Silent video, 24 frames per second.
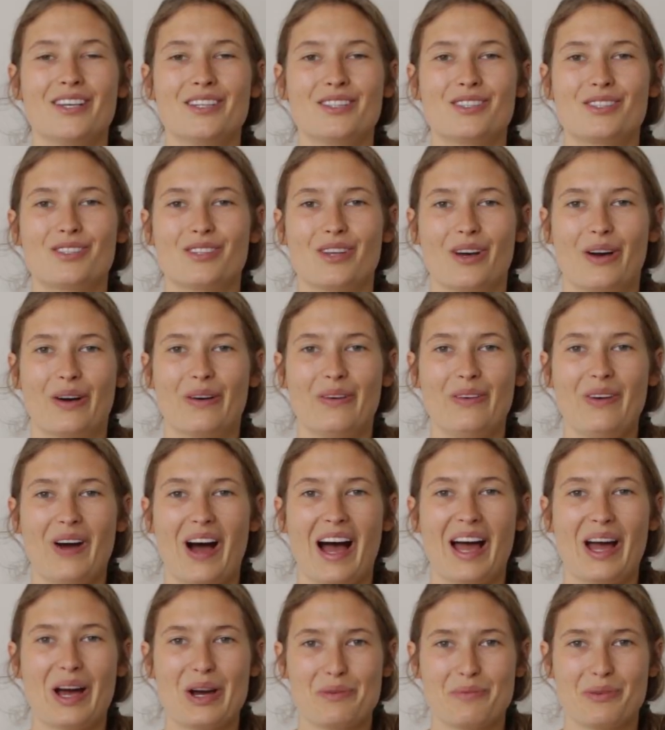So
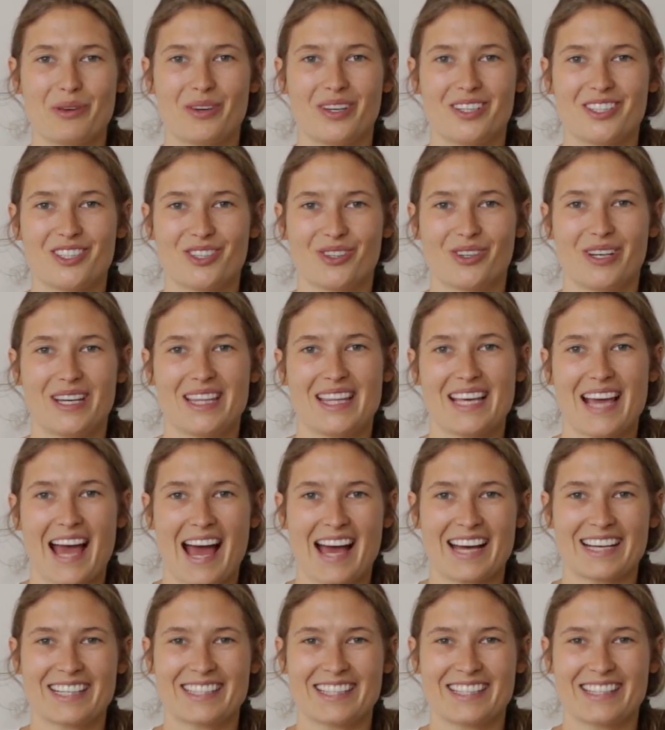I hope you enjoy the
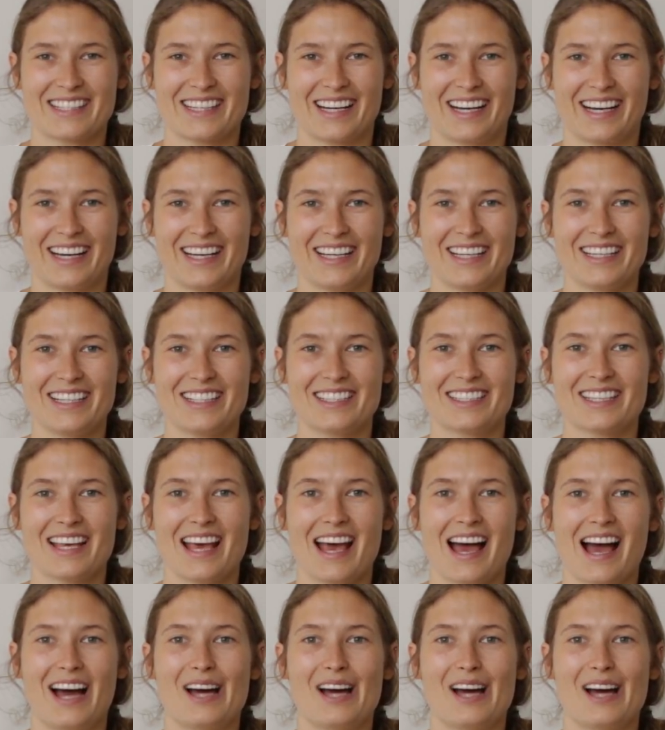exercise,